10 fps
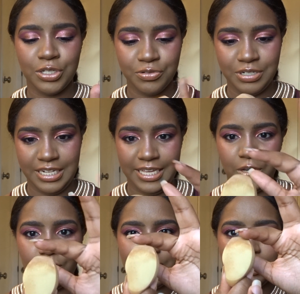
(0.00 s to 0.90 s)

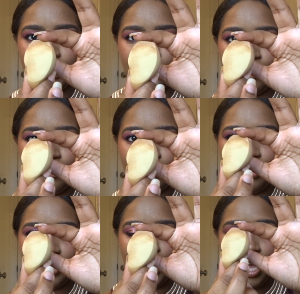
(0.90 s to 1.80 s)
unique with the
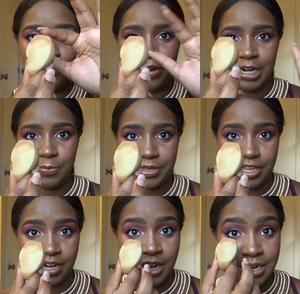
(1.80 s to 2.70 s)
little cut right up
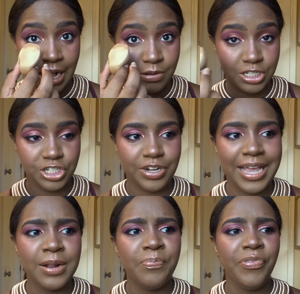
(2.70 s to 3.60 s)
here and how it's straight.